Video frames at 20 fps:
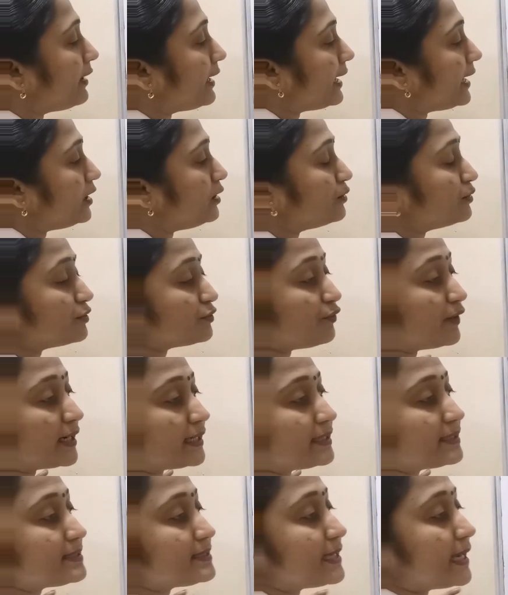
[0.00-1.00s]
value. What
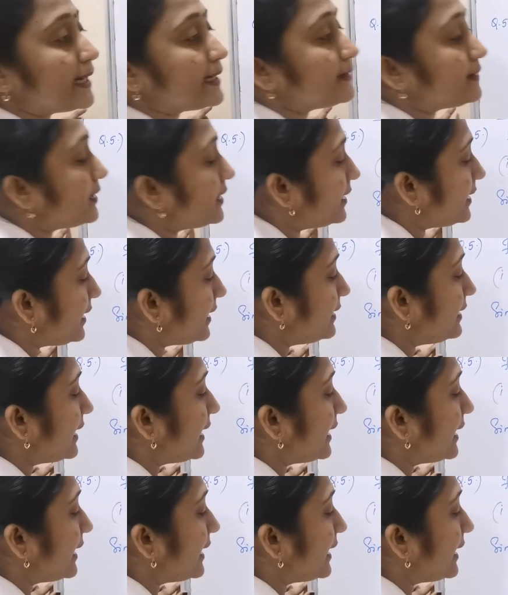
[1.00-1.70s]
is sine 30?